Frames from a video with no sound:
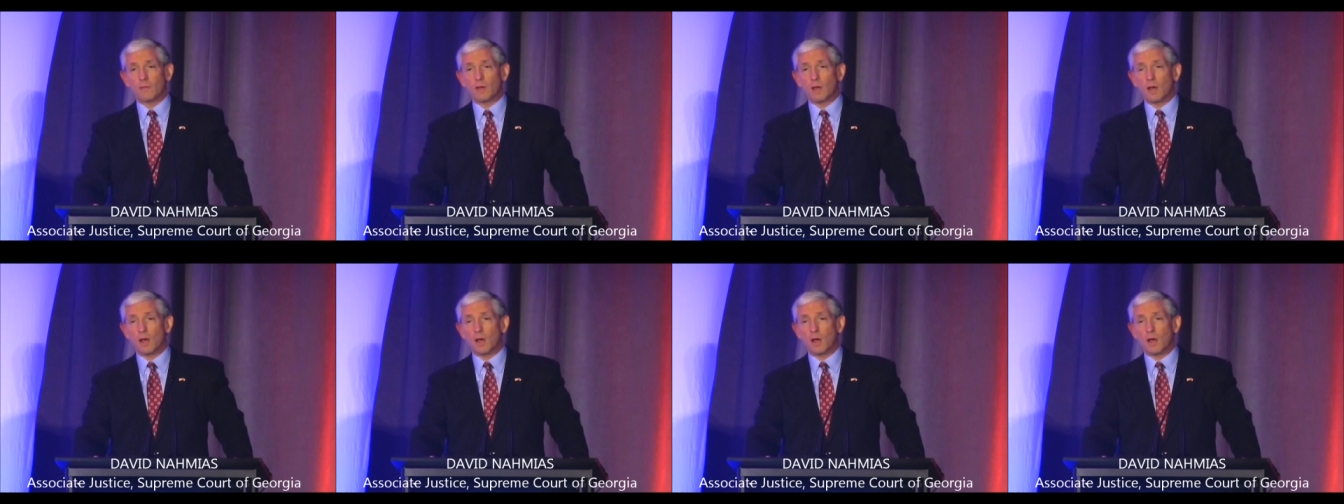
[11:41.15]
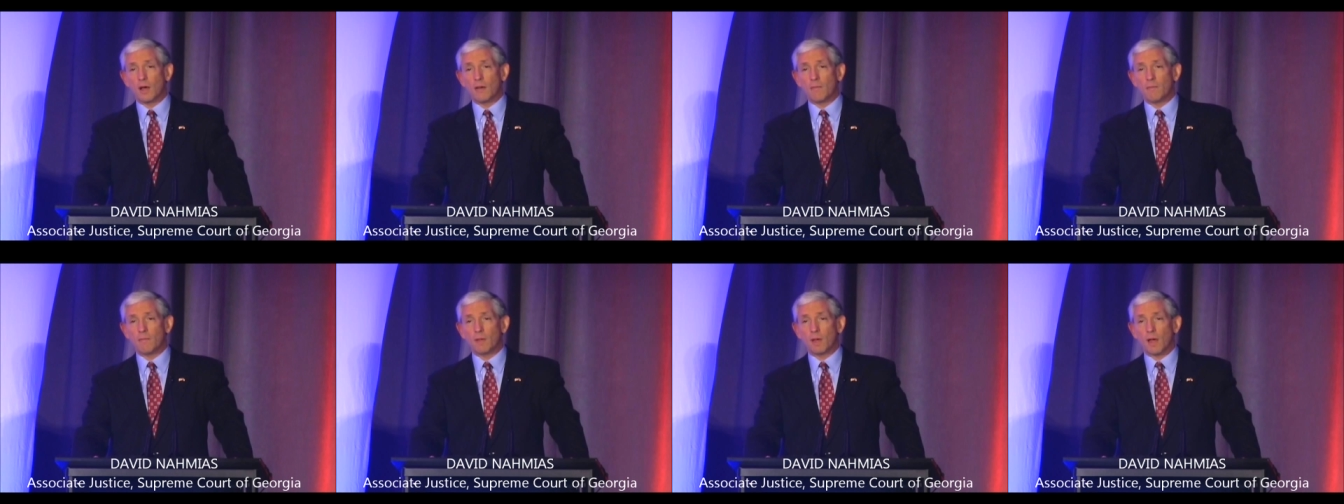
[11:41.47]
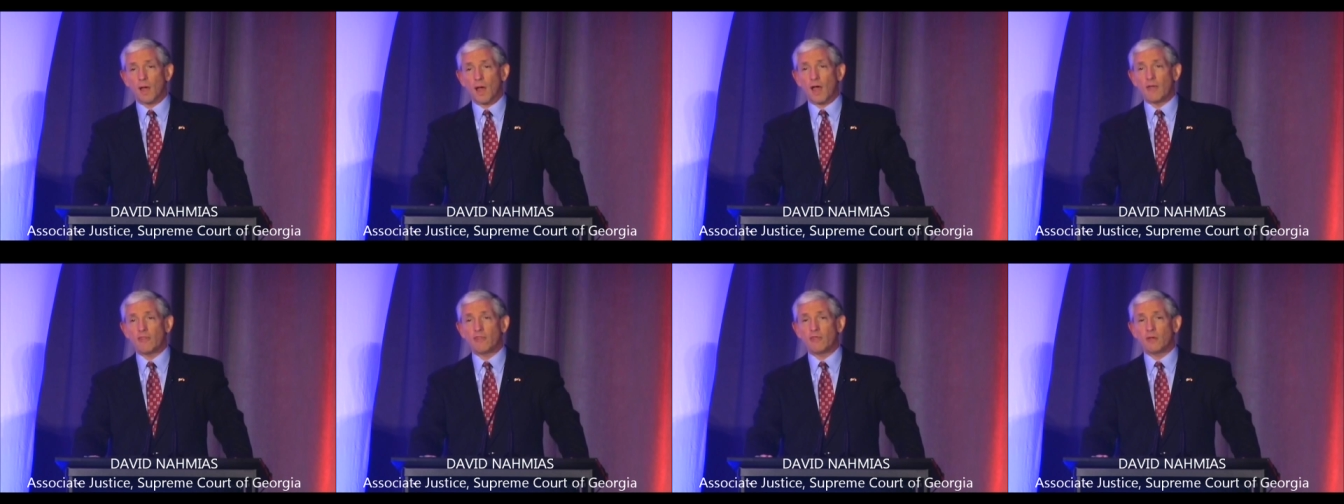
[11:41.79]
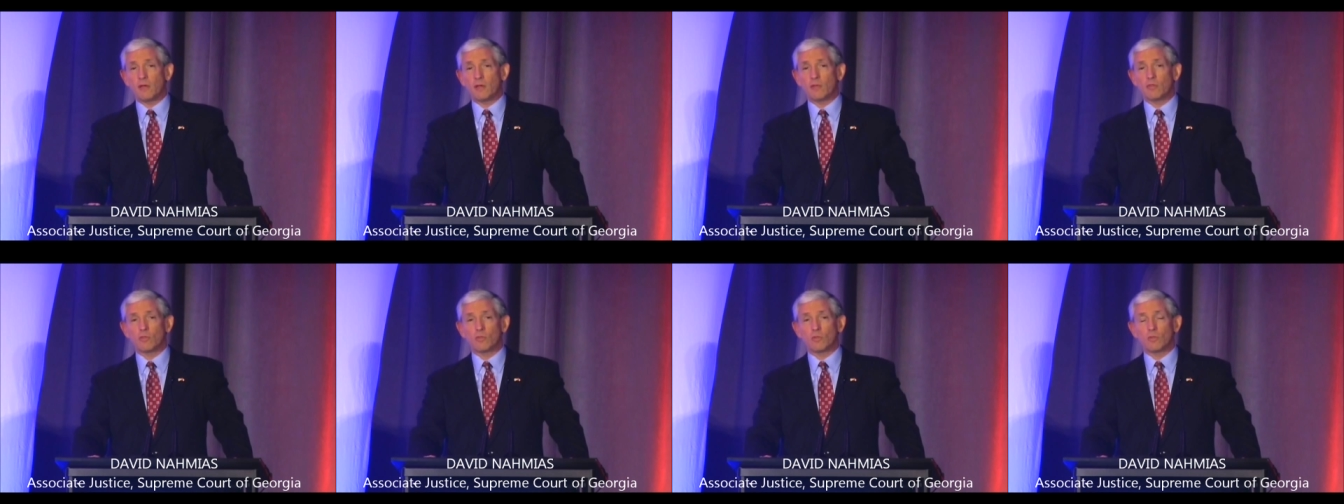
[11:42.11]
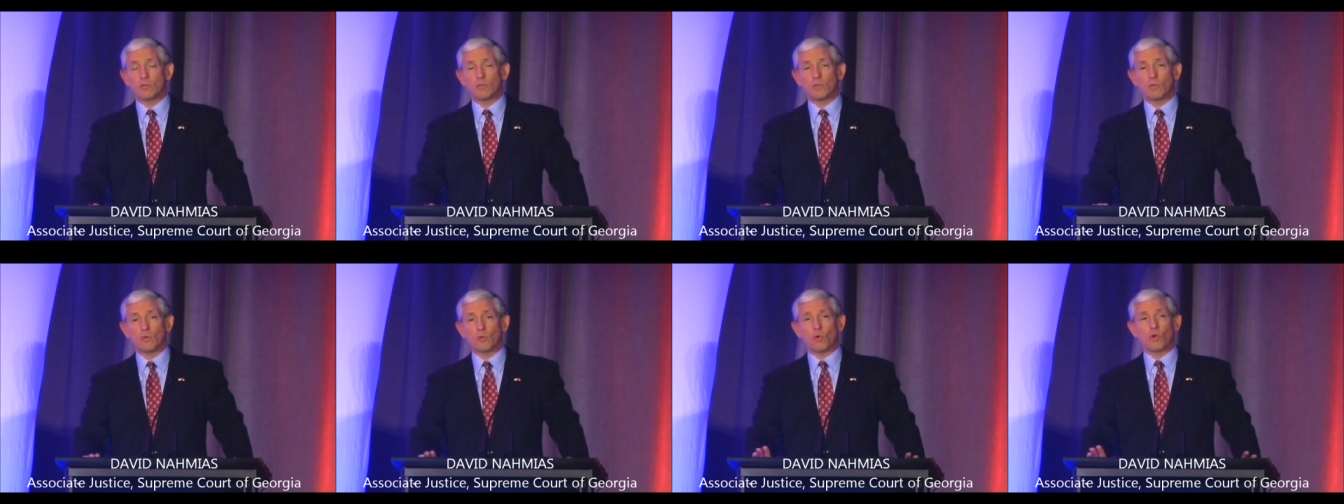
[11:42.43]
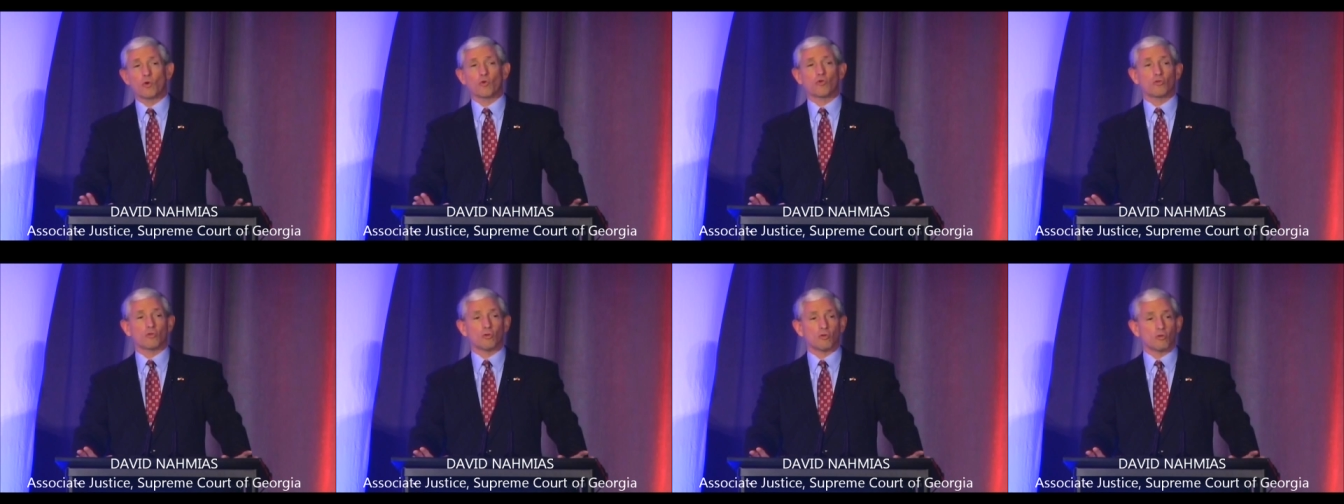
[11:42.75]
Um, I think the
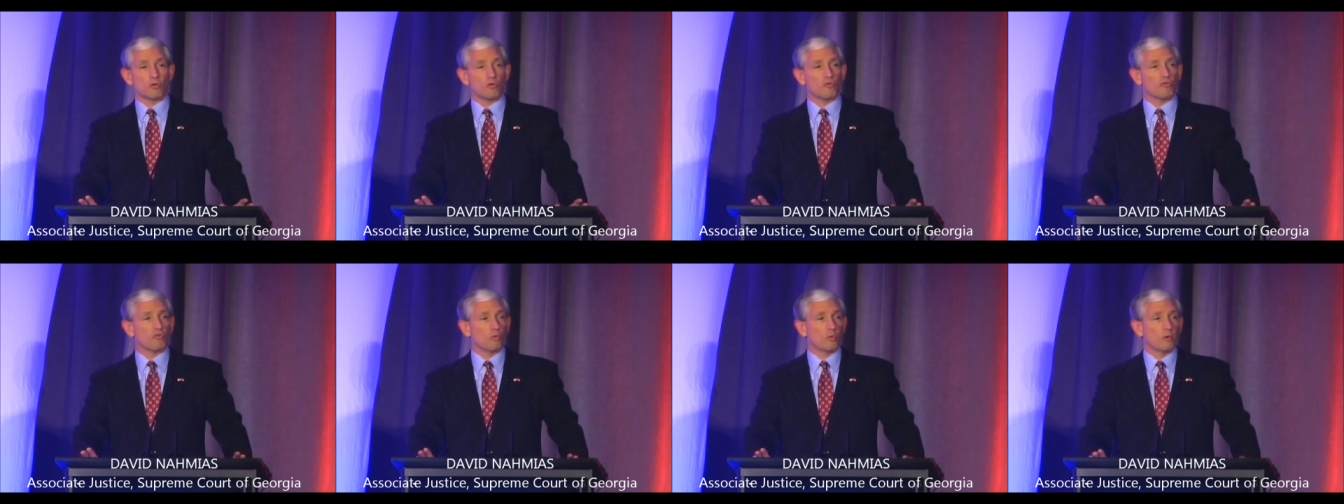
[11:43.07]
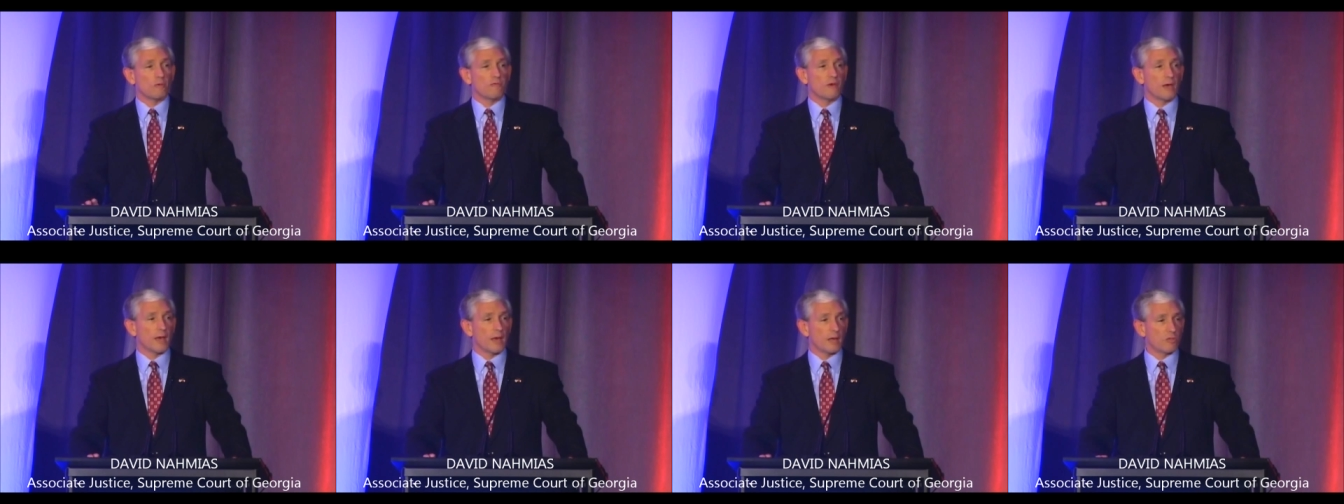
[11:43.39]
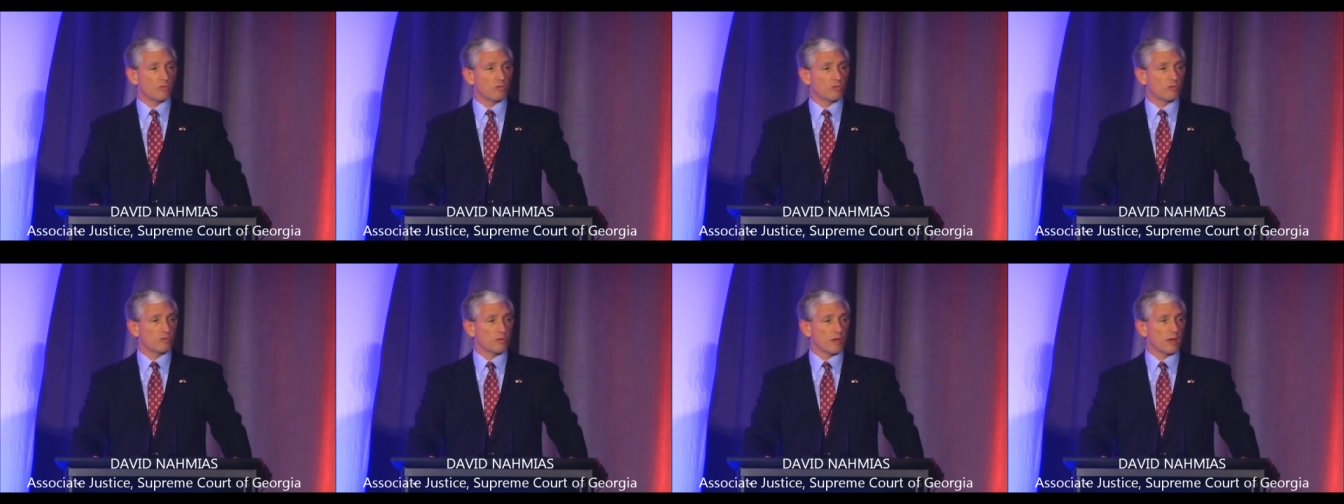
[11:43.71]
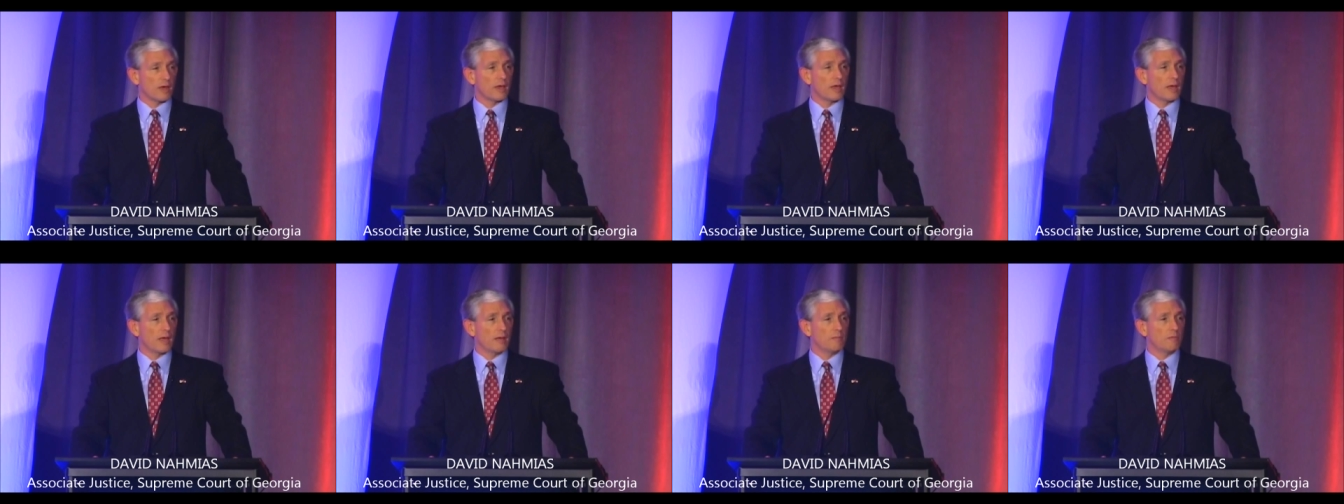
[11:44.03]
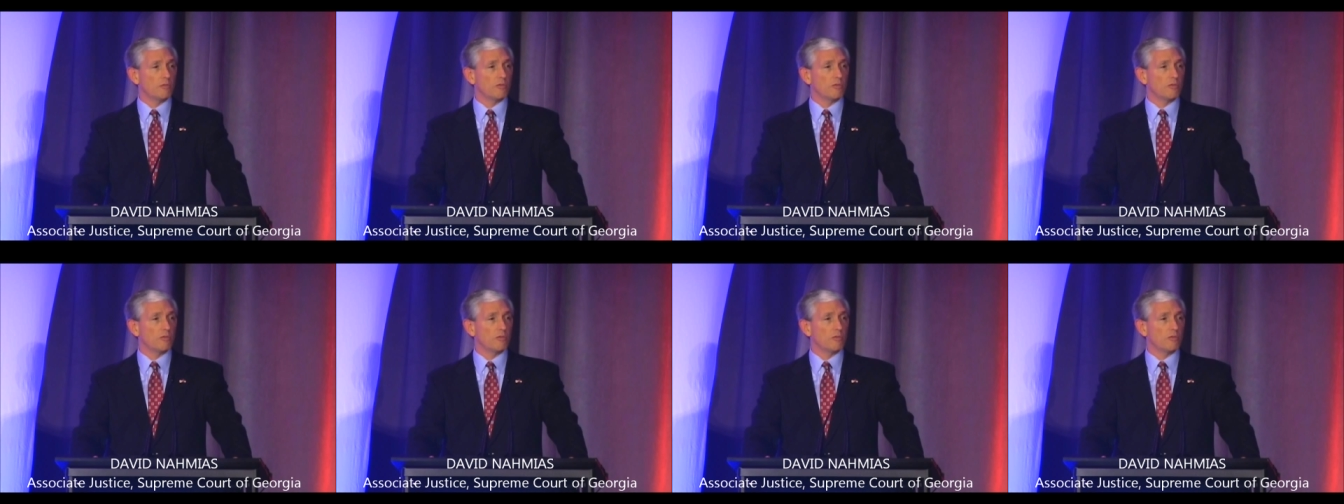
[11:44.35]
worst decision we've had since I came to